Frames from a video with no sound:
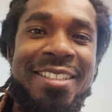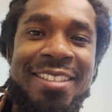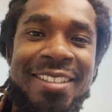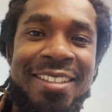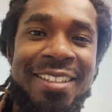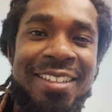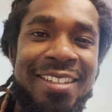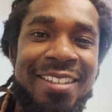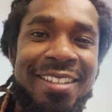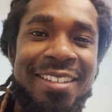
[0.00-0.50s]

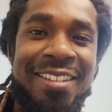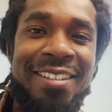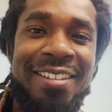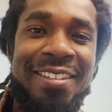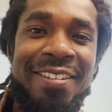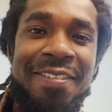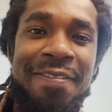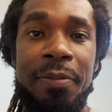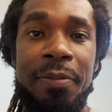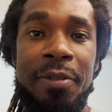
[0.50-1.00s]
This is like the
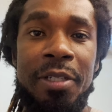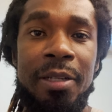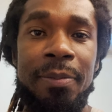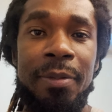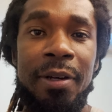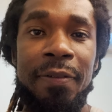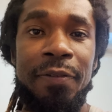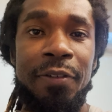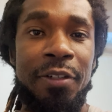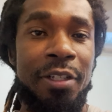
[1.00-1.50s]
first seeing
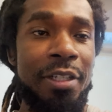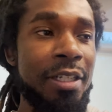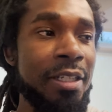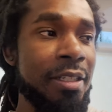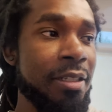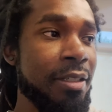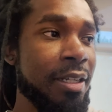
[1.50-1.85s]
my foot in